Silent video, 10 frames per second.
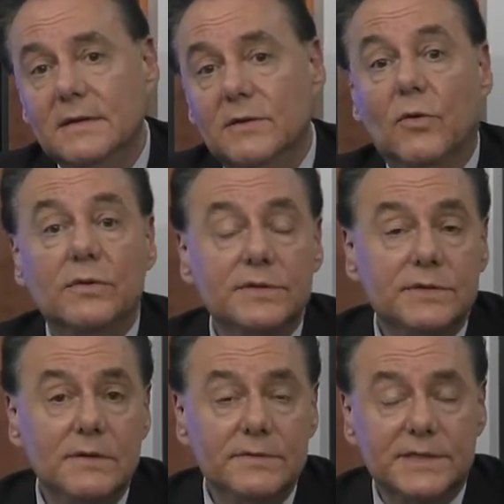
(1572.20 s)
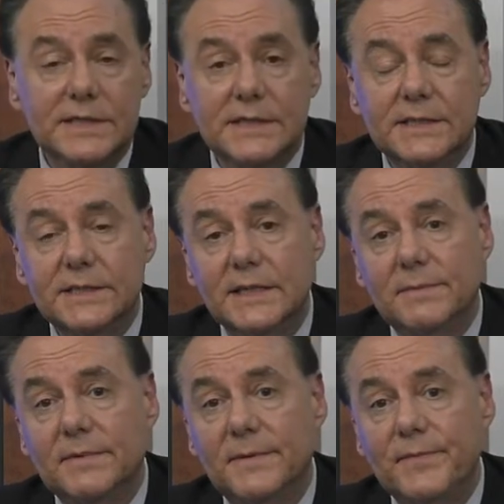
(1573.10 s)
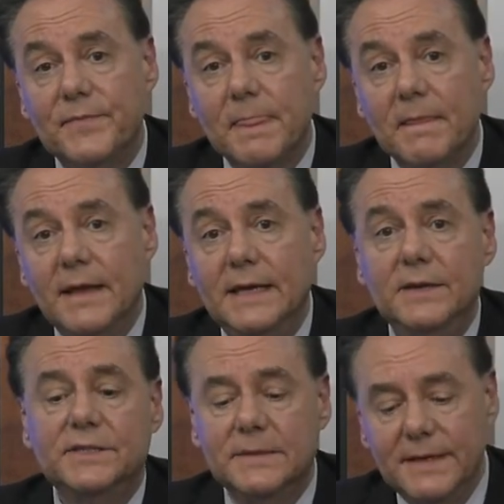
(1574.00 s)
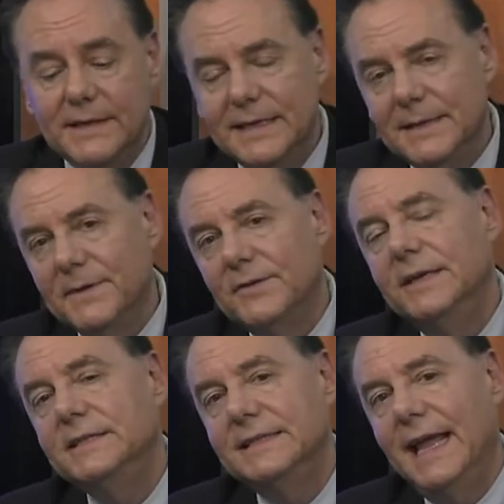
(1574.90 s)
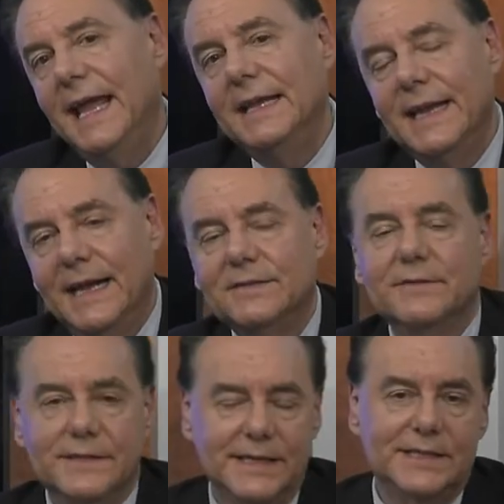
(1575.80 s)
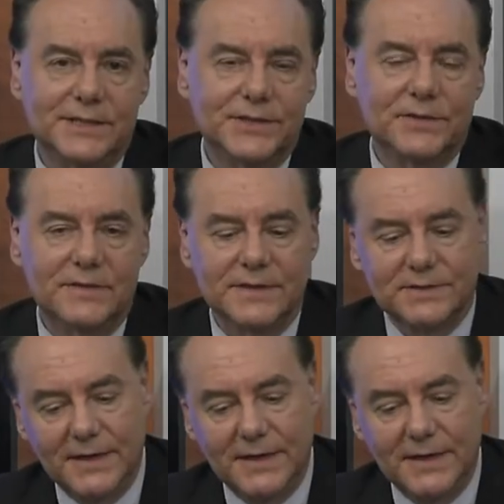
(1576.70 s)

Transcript: cornerstone of citizenship? It used to be the Immigration and Naturalization Service,